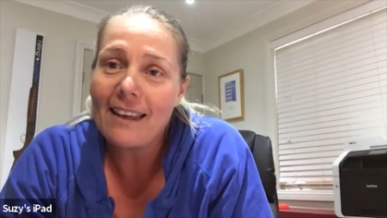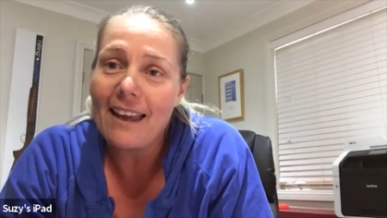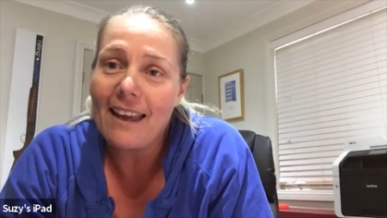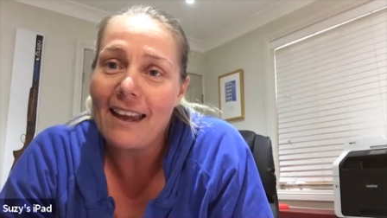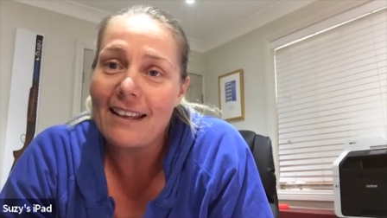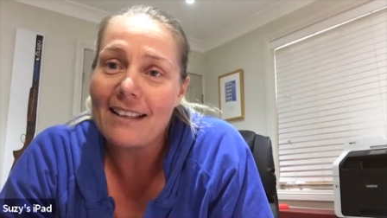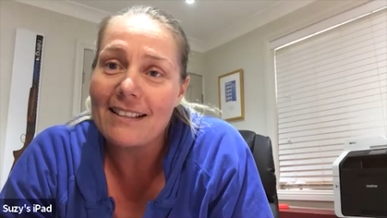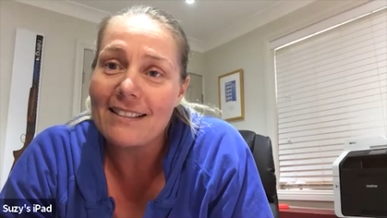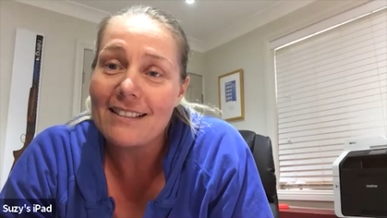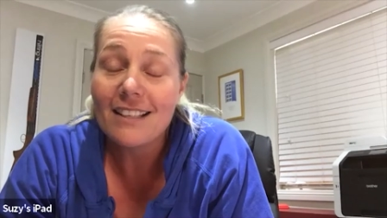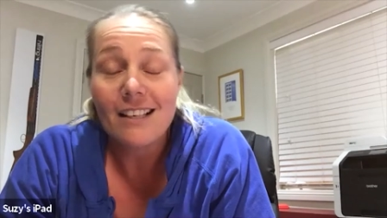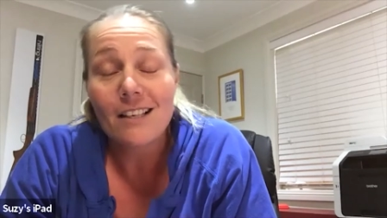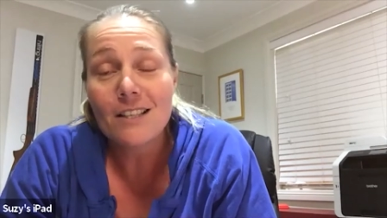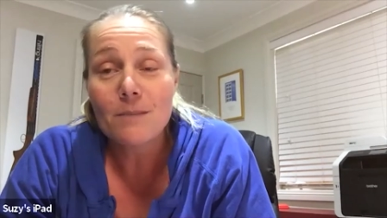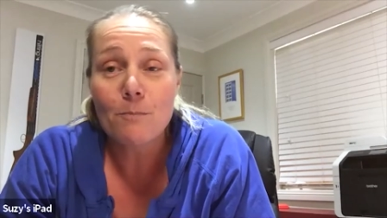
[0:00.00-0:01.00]
and
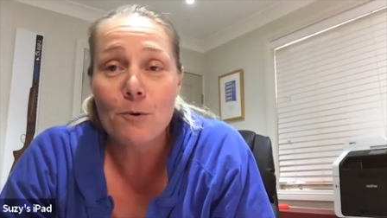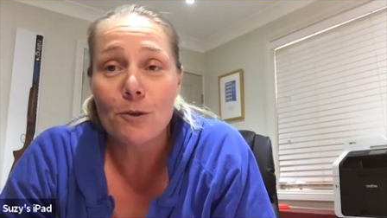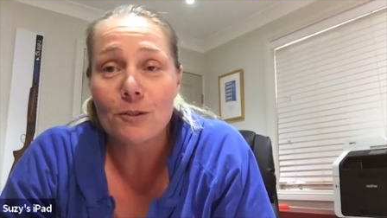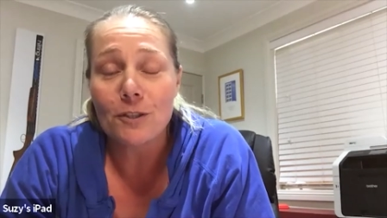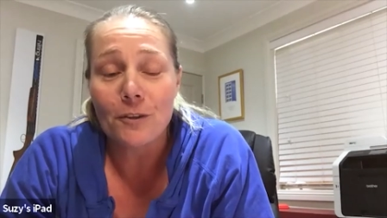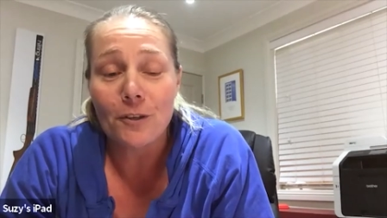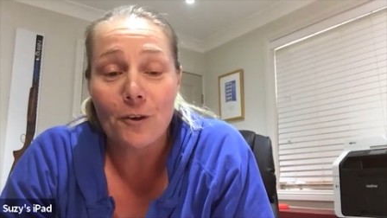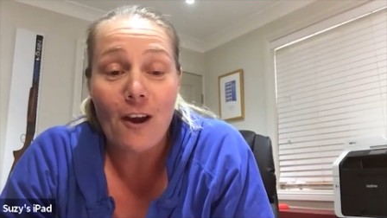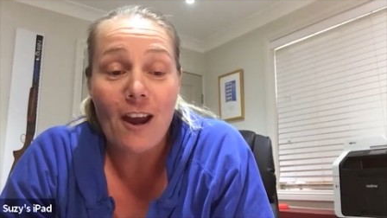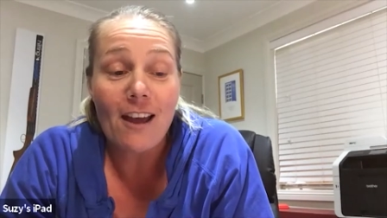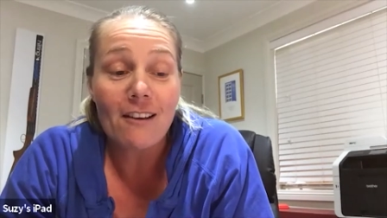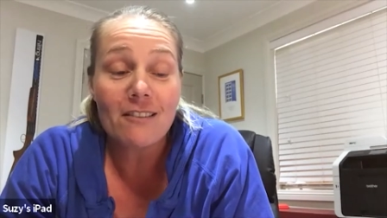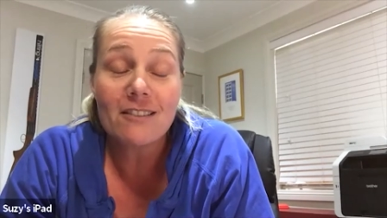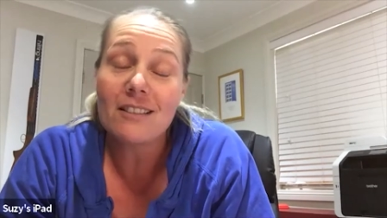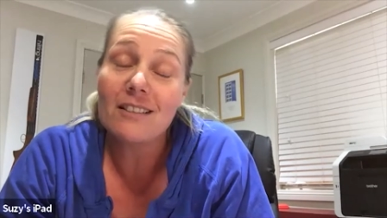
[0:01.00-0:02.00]
sprawled on the
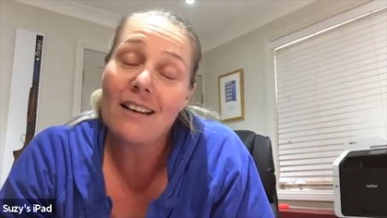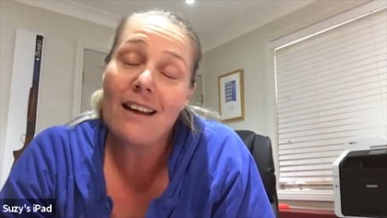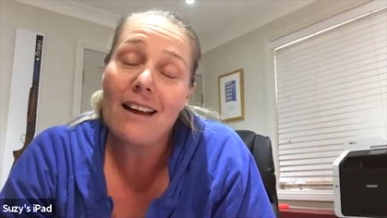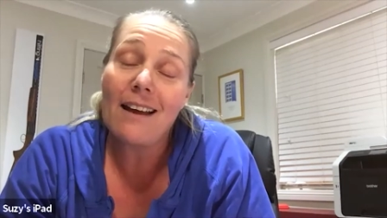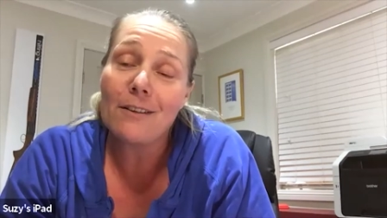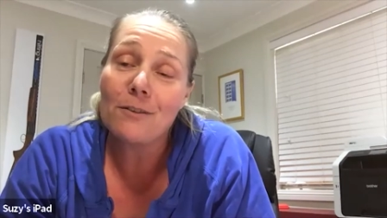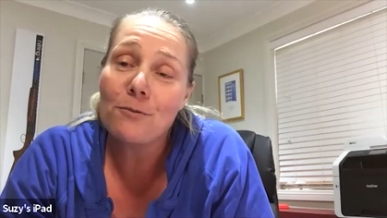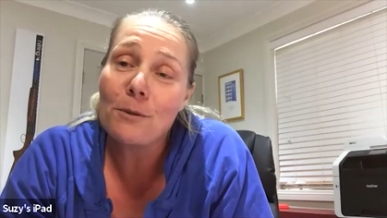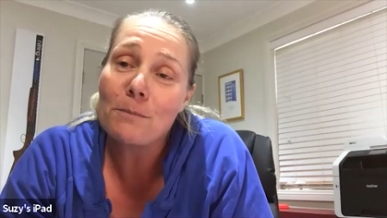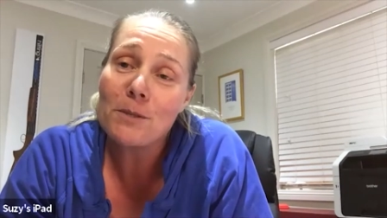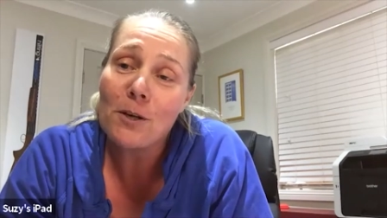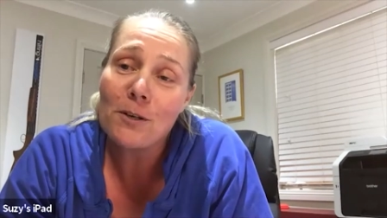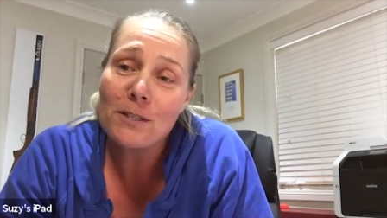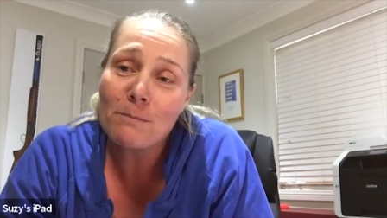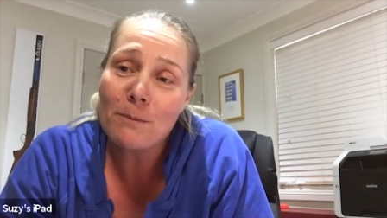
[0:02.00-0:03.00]
ground and had a trip
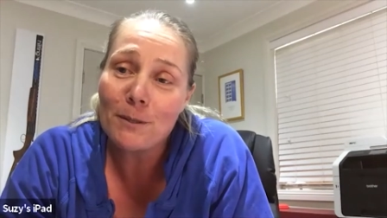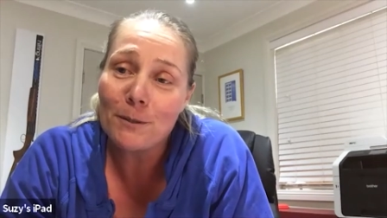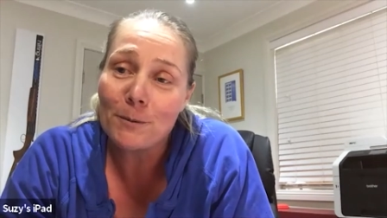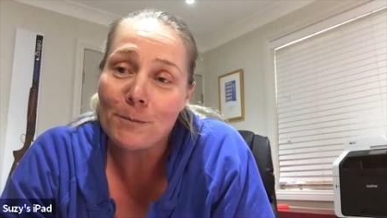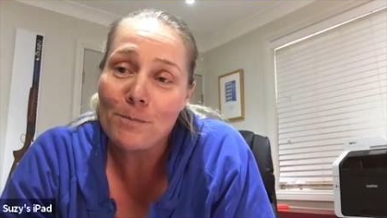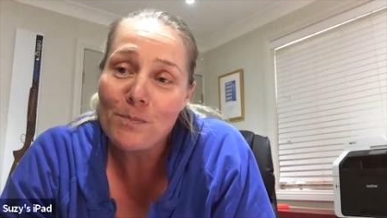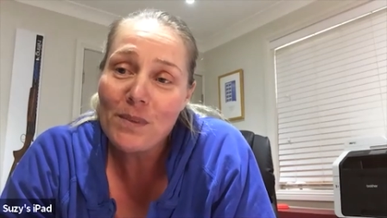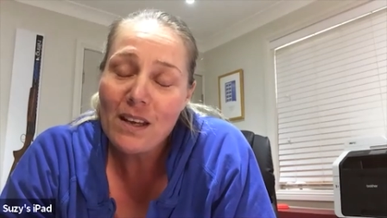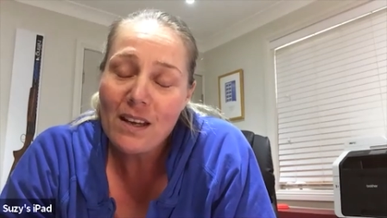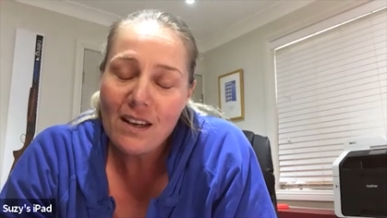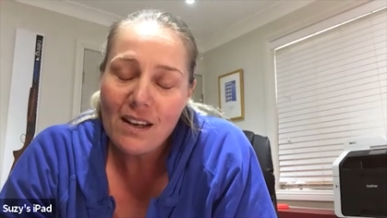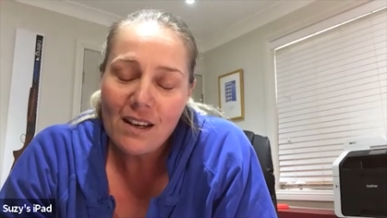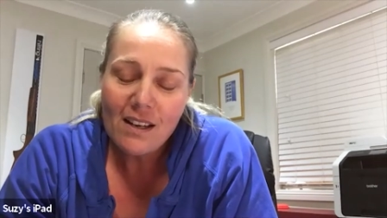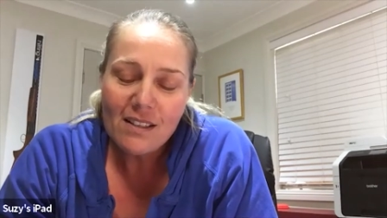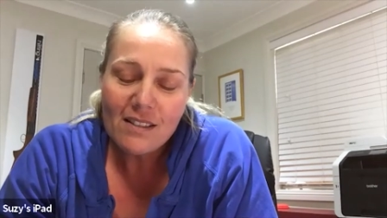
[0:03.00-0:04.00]
to hospital.
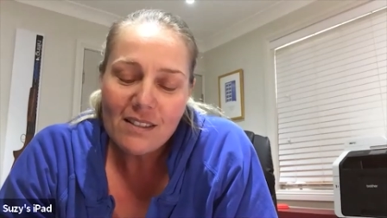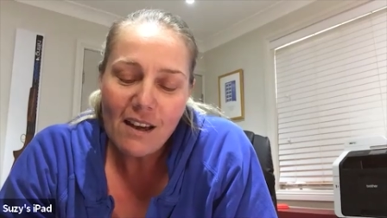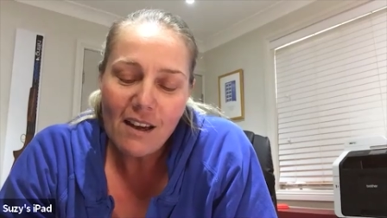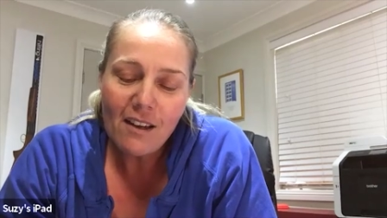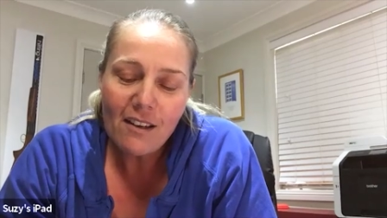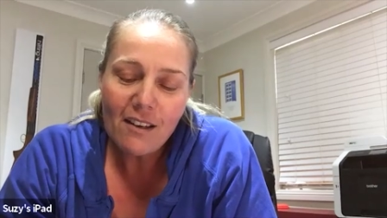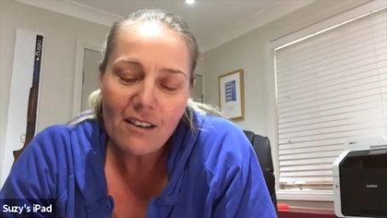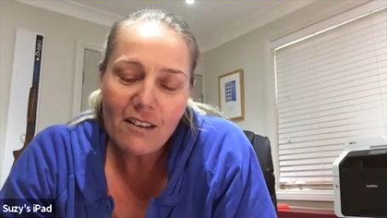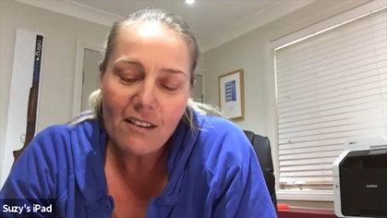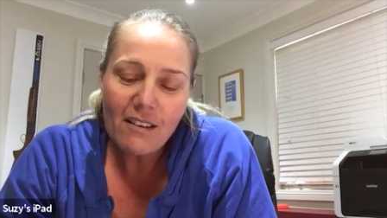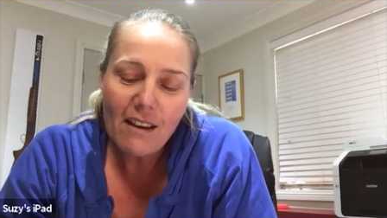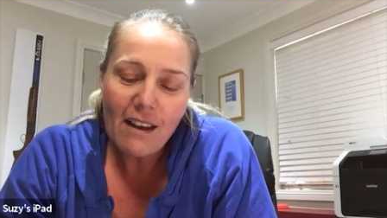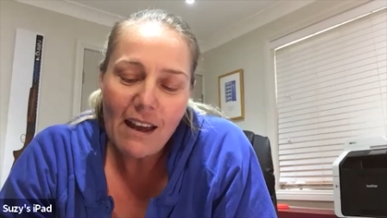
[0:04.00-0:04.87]
So,